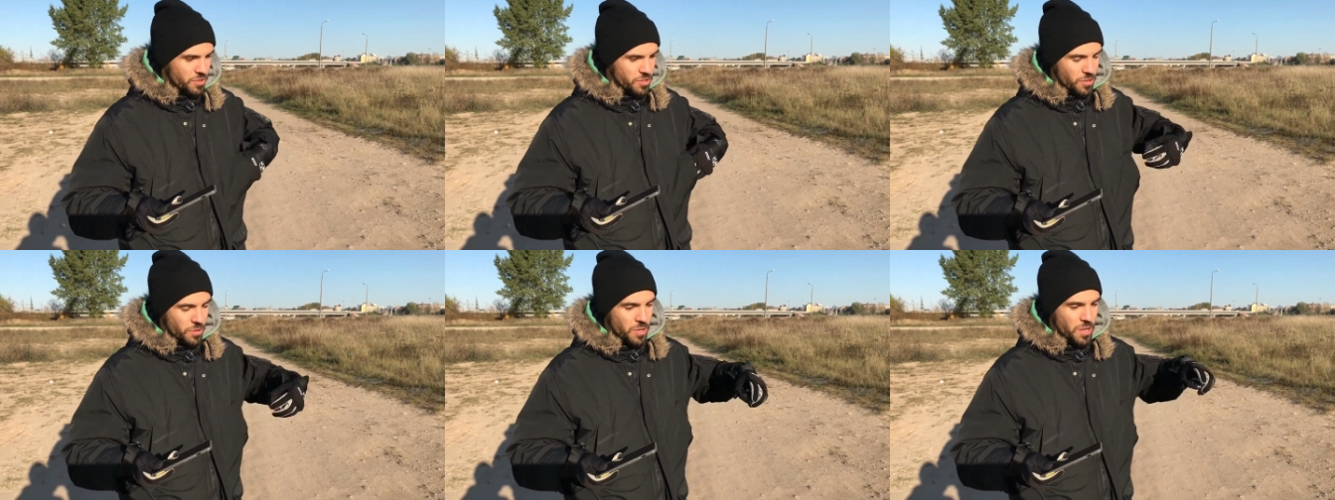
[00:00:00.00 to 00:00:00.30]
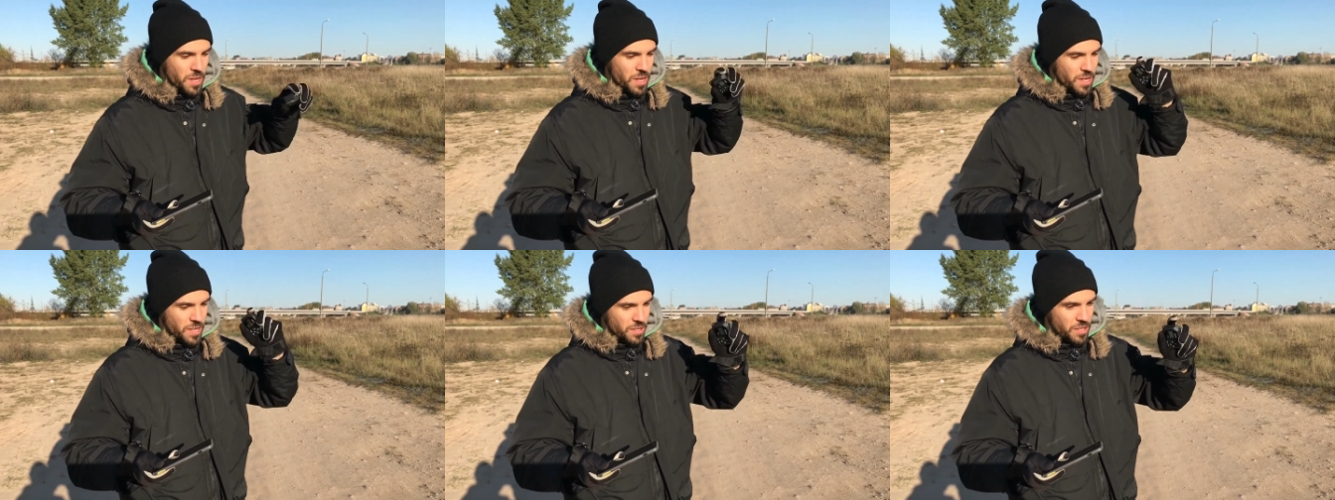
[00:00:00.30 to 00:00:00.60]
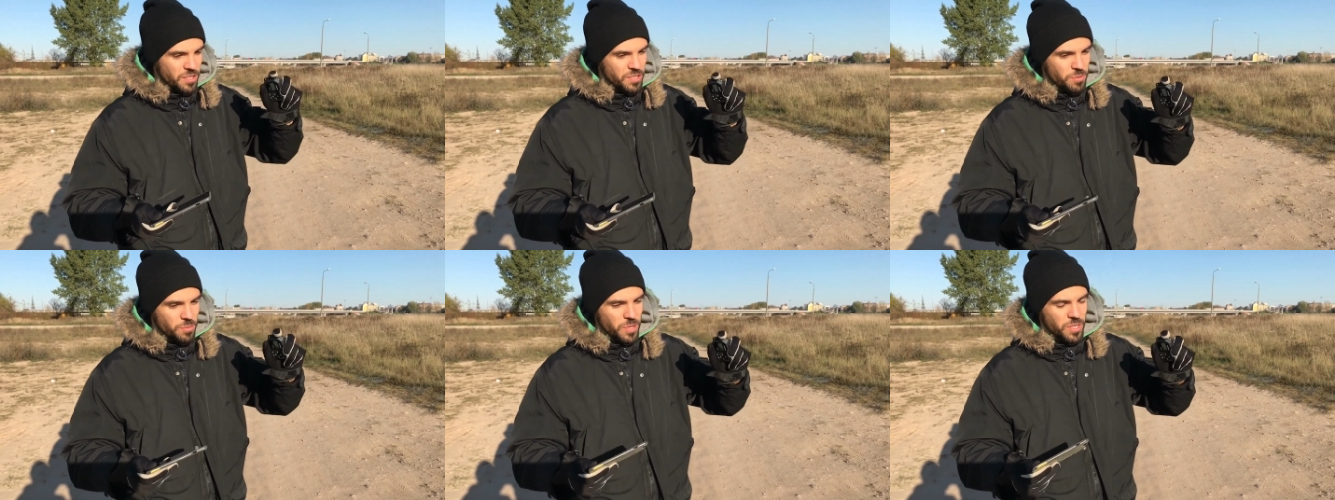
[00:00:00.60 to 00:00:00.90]
So
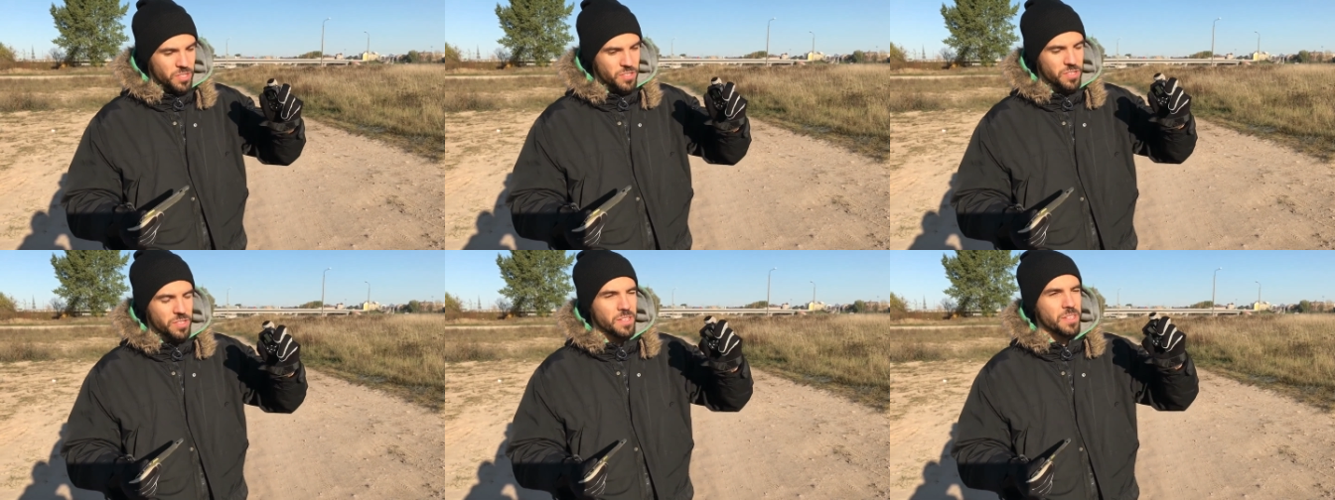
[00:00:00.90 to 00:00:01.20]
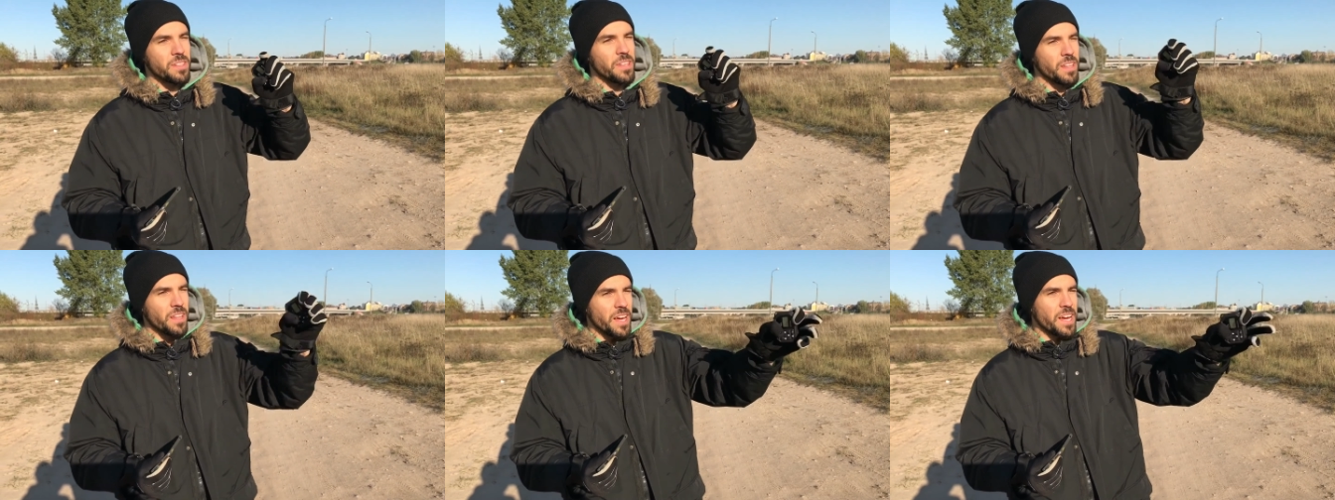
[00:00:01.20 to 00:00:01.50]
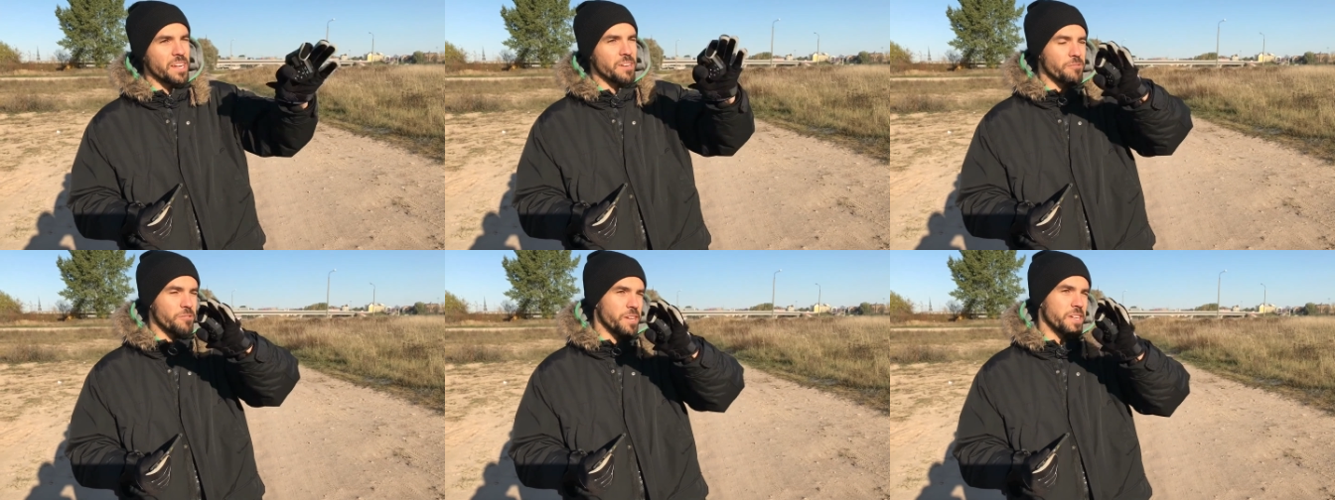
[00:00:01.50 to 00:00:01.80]
this was the
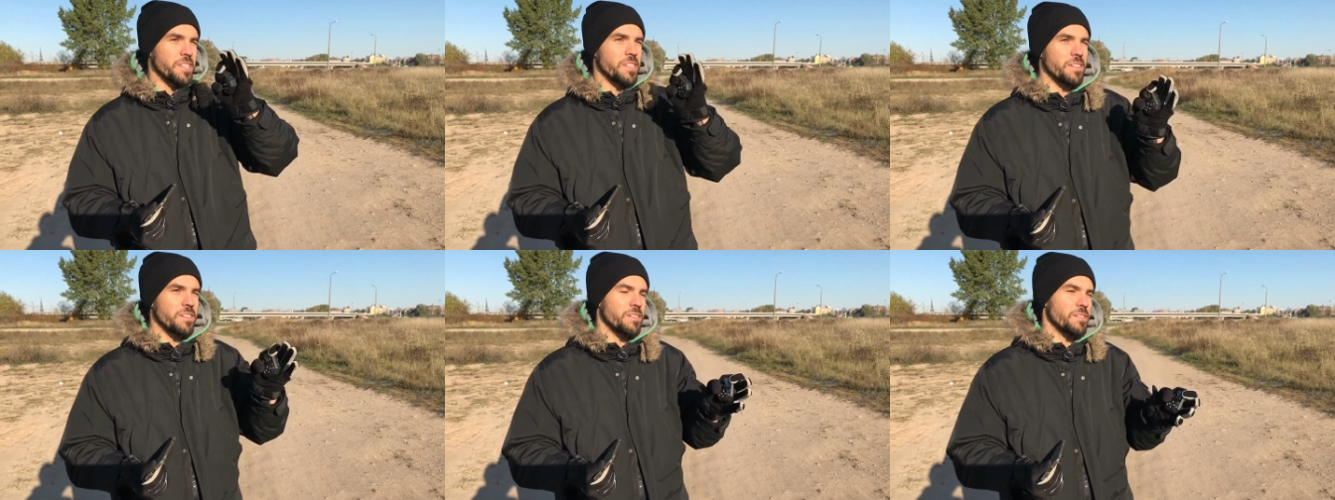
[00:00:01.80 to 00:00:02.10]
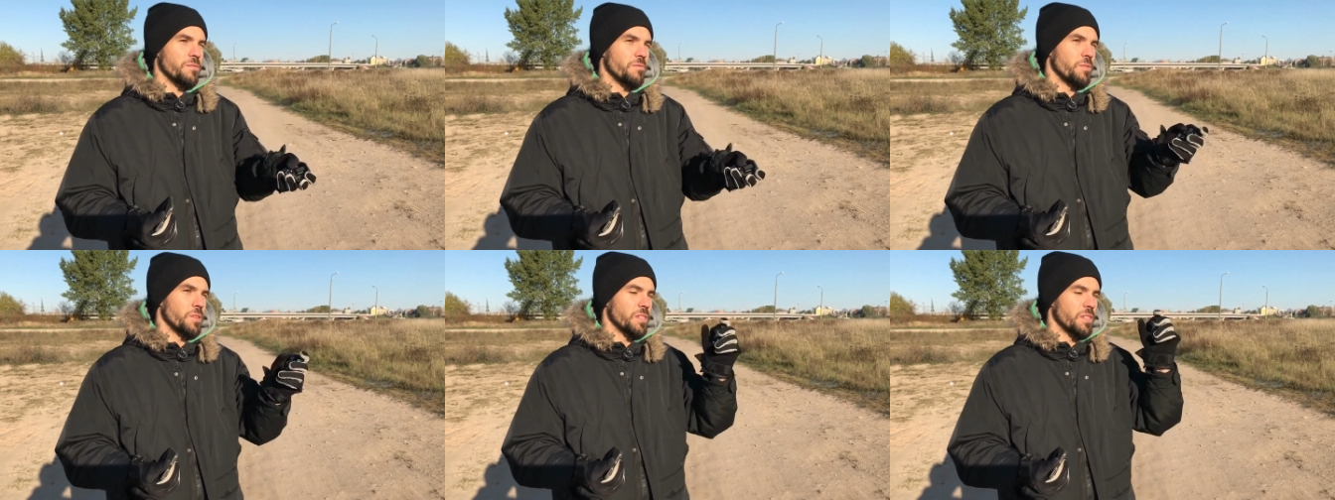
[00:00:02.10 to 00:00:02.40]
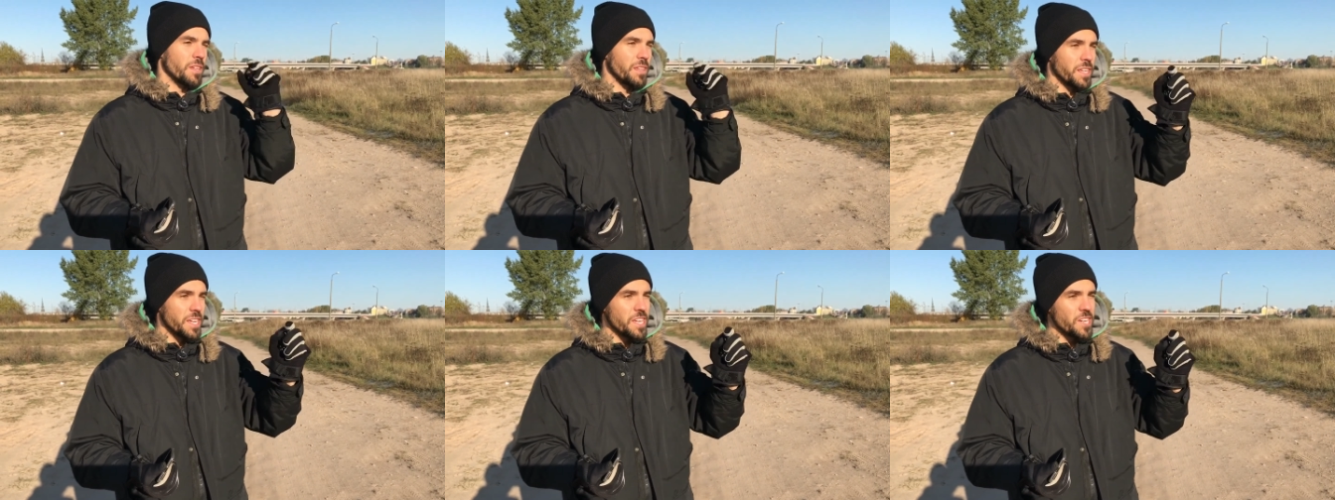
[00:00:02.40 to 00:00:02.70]
line created with
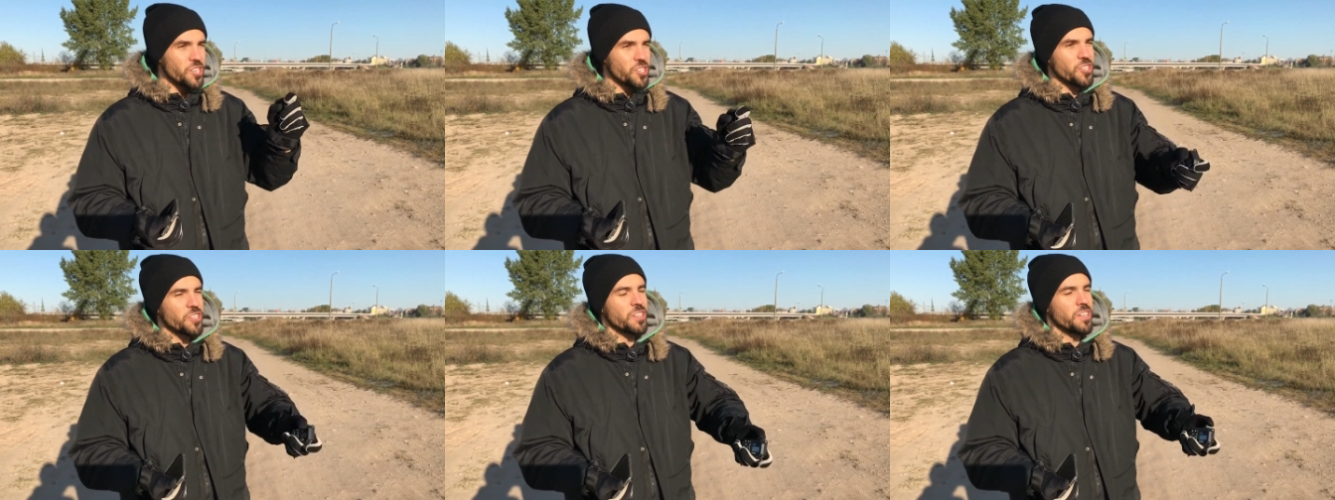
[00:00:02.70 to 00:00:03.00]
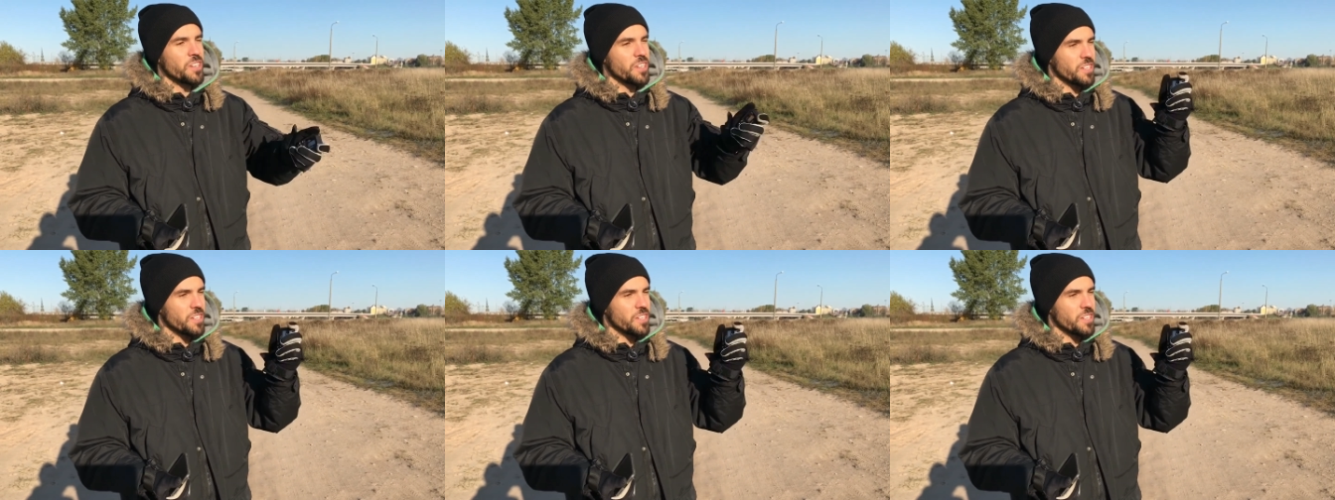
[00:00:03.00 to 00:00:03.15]
the leash.